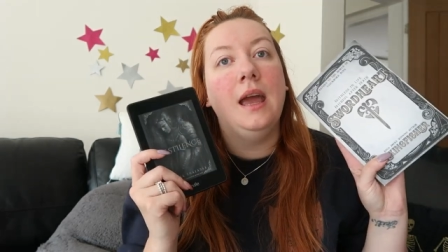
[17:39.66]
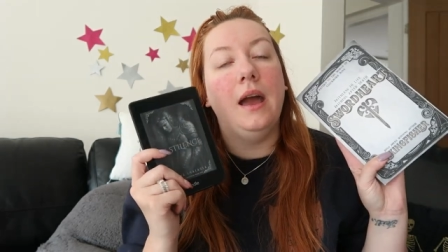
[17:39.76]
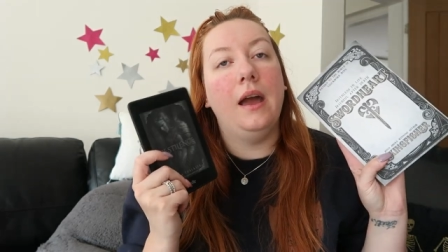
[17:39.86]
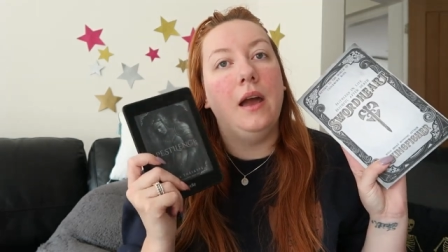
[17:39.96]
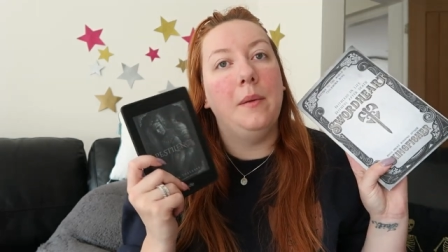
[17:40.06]

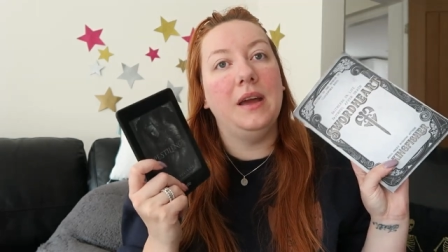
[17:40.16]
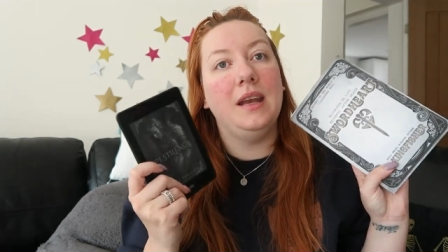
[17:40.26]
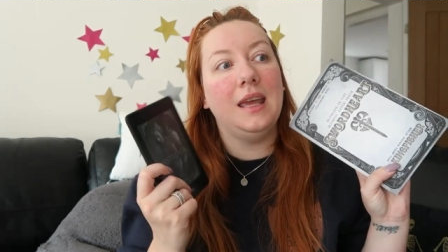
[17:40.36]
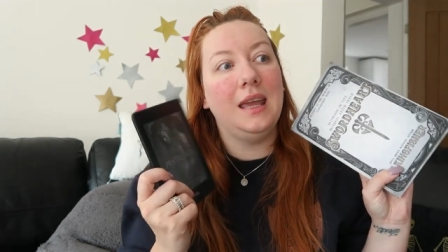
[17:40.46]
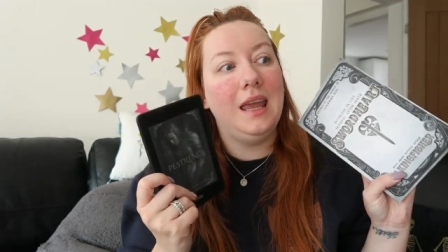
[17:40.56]
um,
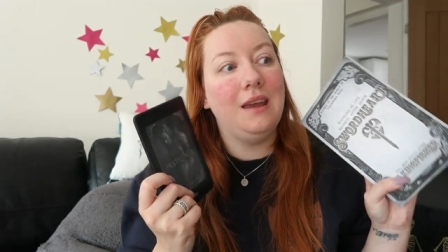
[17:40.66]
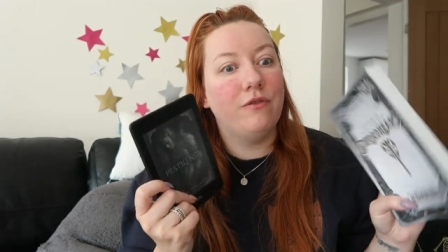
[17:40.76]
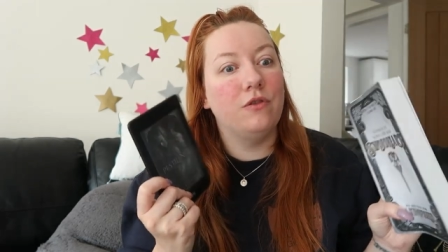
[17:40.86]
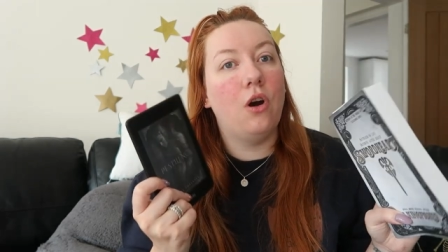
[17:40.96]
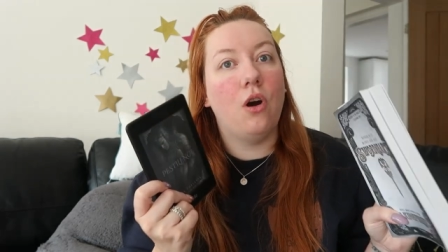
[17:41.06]
and
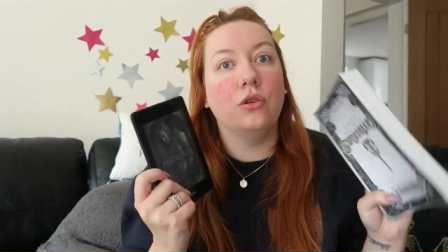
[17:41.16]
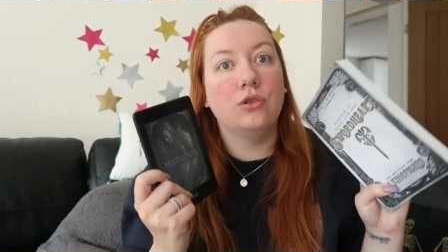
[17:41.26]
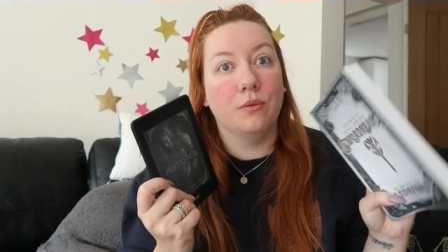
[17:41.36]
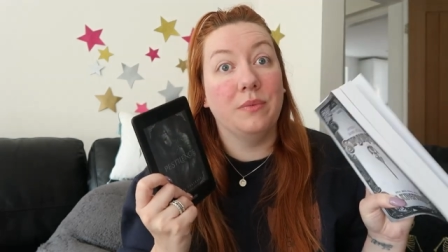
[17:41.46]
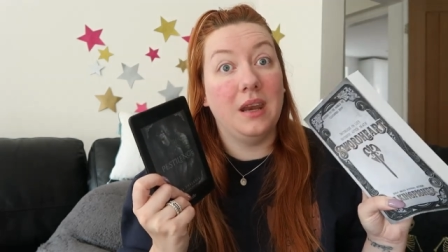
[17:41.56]
if not,
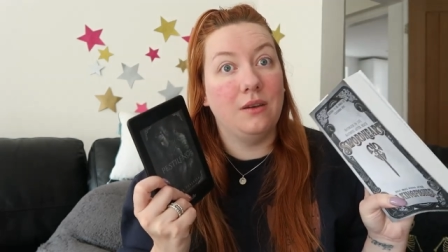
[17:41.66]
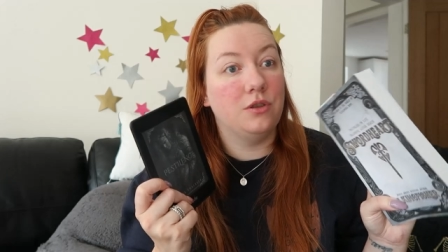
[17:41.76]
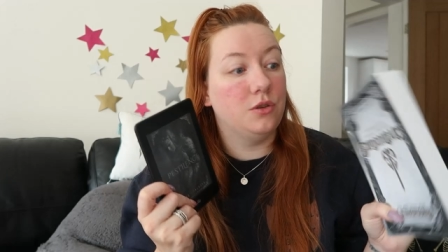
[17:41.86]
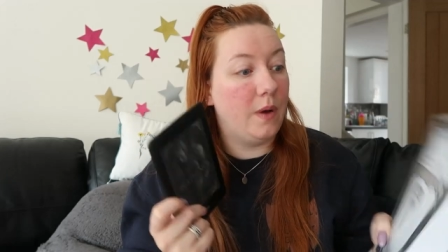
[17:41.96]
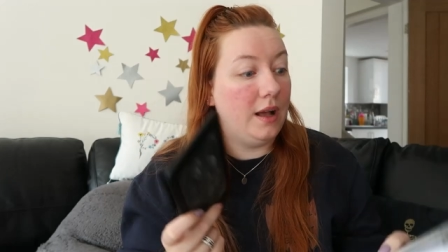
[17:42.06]
something
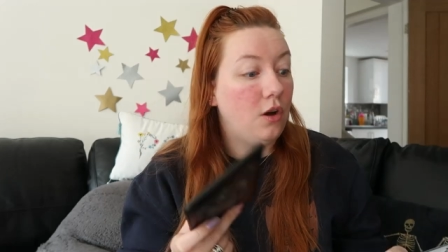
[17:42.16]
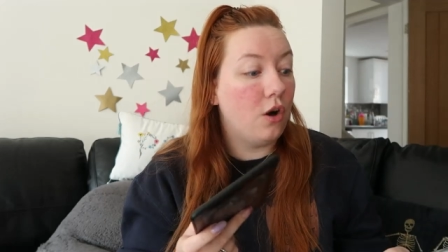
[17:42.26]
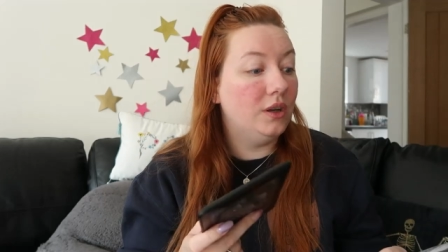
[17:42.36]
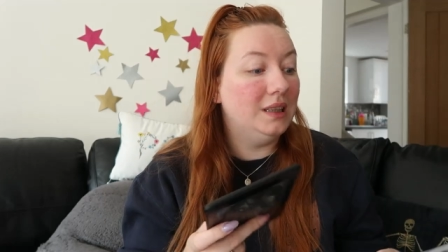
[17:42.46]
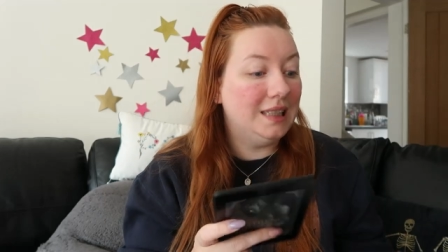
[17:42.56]
else as well,
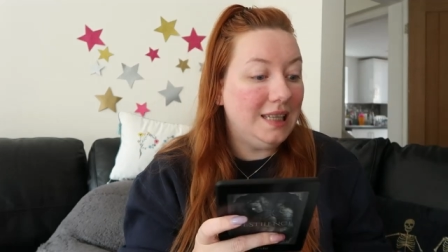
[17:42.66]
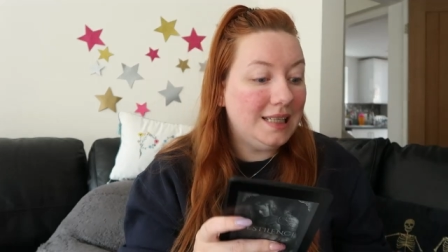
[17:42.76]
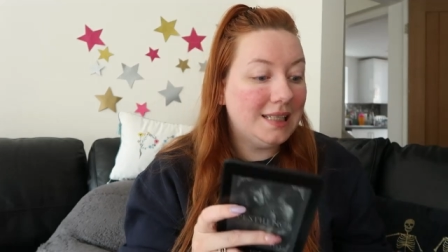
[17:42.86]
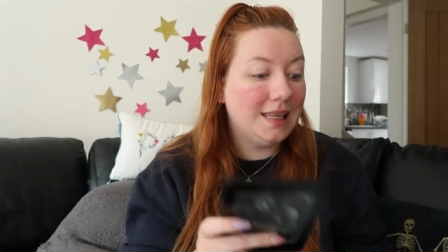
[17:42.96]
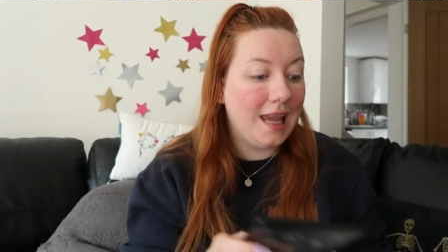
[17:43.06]
or at
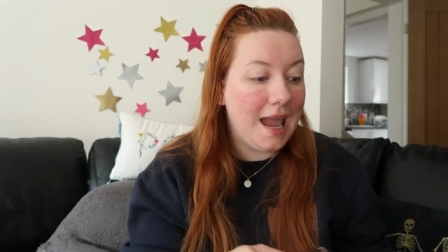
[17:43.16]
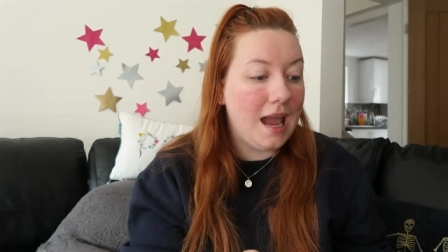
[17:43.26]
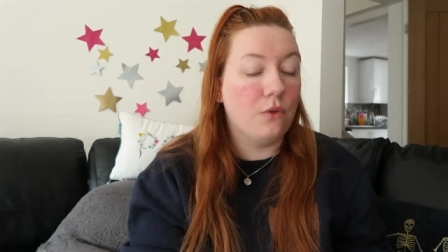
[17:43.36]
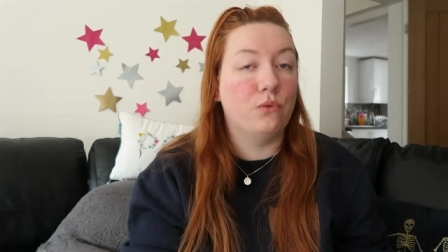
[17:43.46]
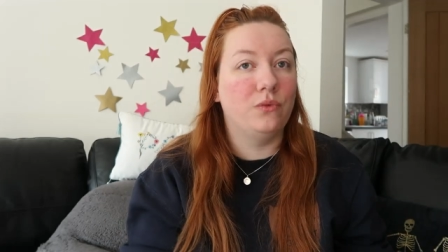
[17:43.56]
least
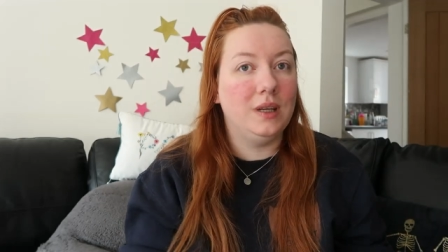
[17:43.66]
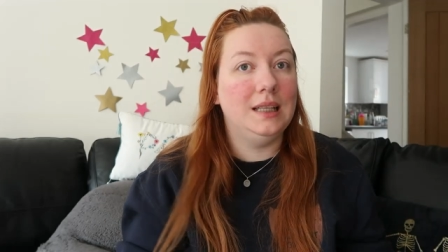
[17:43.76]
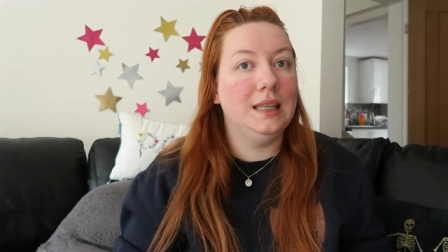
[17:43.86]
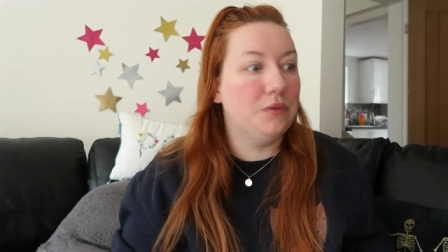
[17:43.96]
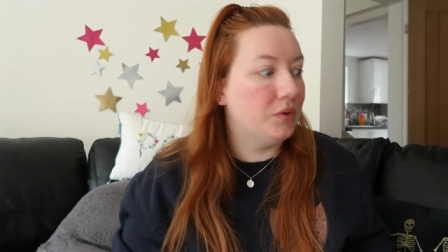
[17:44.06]
get a
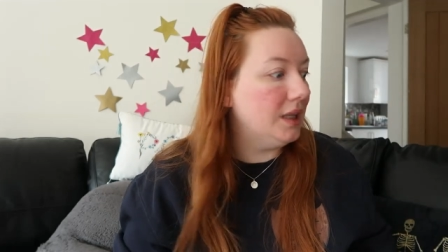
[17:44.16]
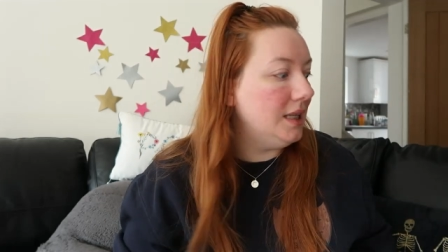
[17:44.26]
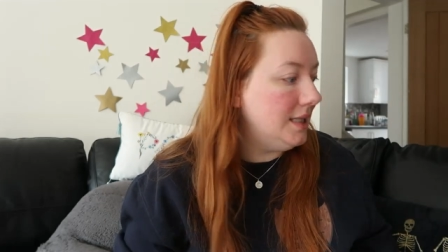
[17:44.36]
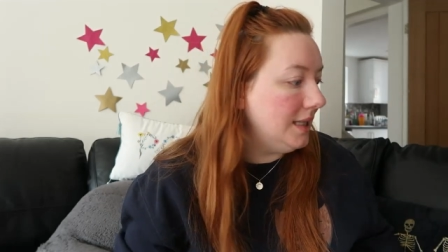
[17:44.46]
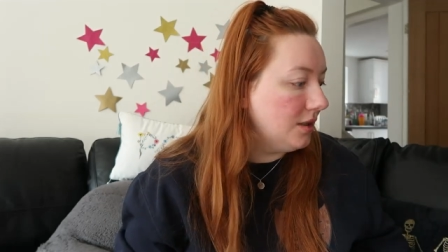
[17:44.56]
really,
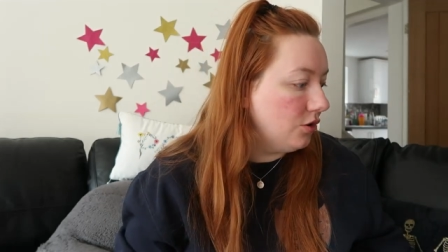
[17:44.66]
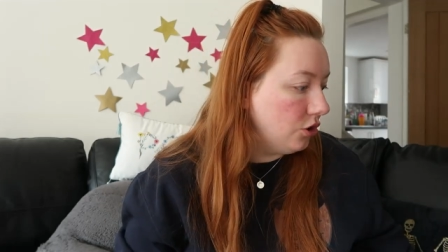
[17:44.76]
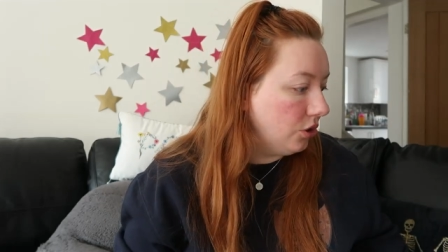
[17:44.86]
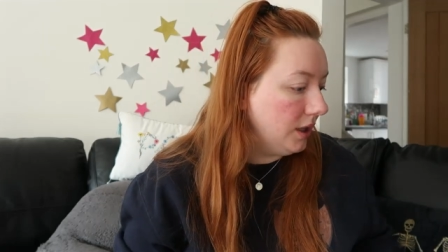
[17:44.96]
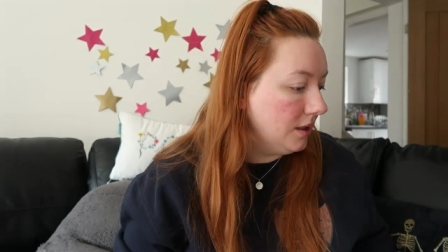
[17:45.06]
really decent
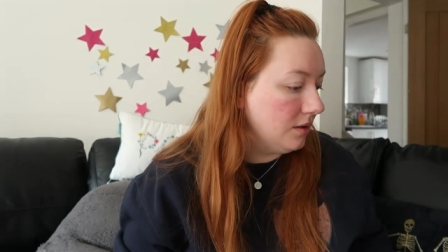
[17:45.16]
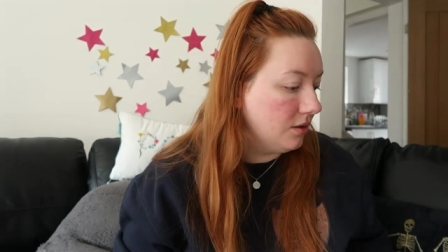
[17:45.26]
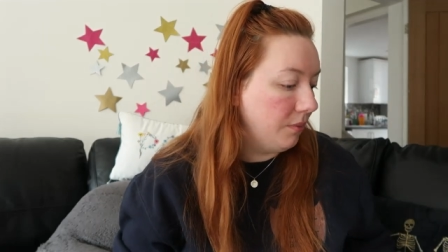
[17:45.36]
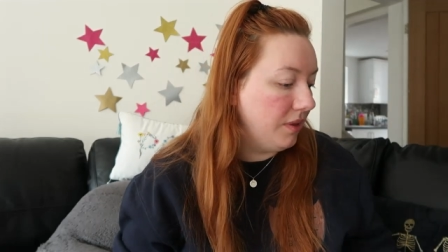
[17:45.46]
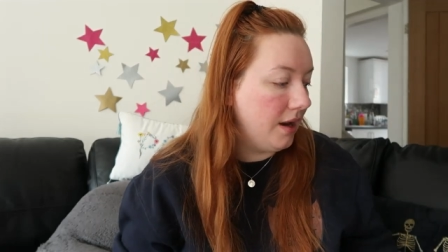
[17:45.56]
chunk into
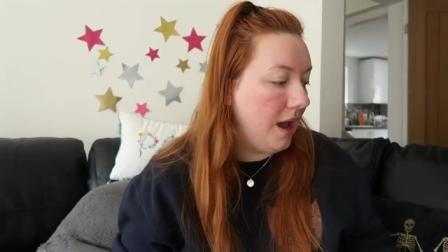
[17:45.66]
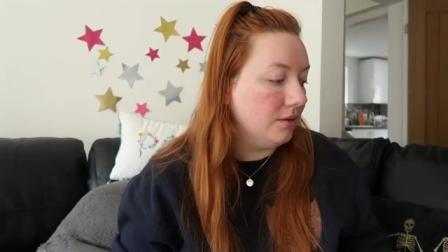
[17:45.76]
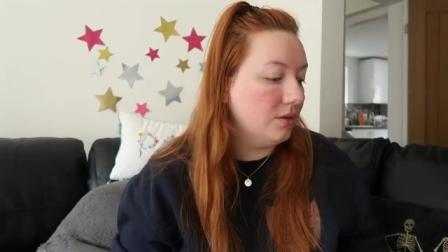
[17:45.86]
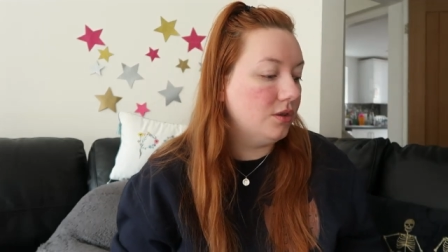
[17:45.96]
something else.